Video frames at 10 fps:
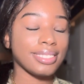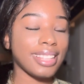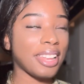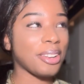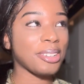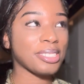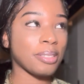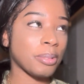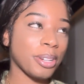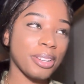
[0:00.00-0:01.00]
I know
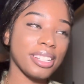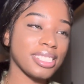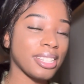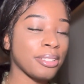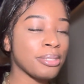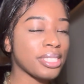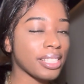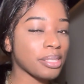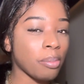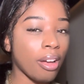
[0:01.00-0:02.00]
some recruiters tell you
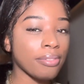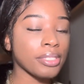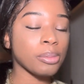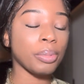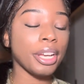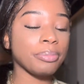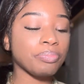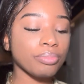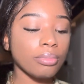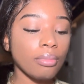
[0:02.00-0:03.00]
6 months, but
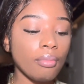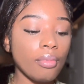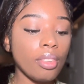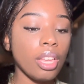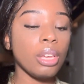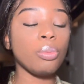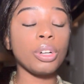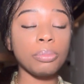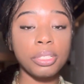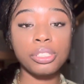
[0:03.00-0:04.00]
it
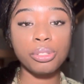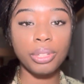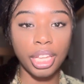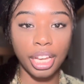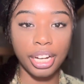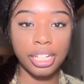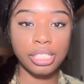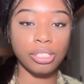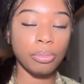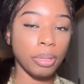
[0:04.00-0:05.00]
will be 2 years.
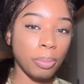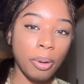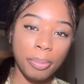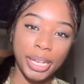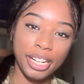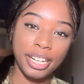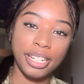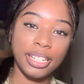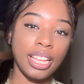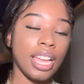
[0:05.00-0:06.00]
So be
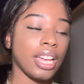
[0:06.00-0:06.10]
prepared.